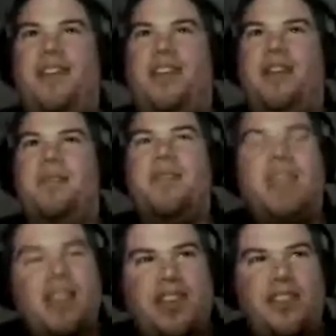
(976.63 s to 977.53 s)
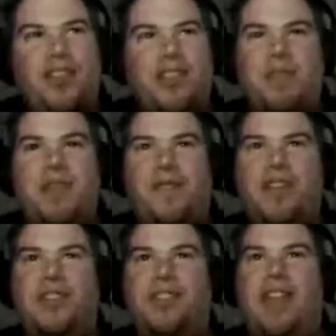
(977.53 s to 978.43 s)
going to meet each other in the
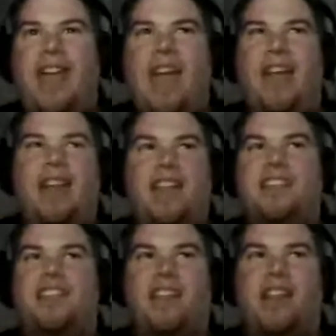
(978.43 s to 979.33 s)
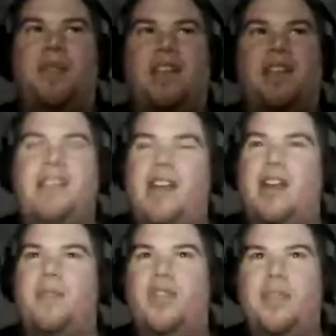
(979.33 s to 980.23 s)
midfield, and it's going to be
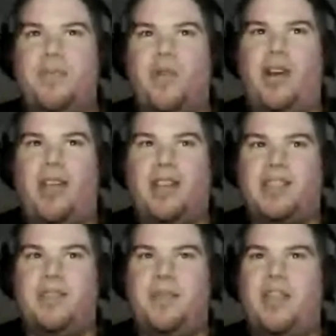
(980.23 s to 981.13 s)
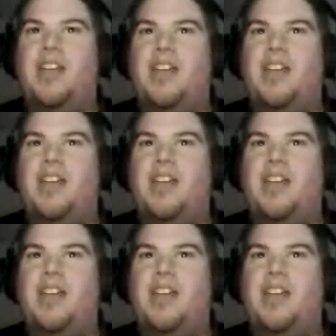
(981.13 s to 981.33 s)
terrible and boring, and it's going to be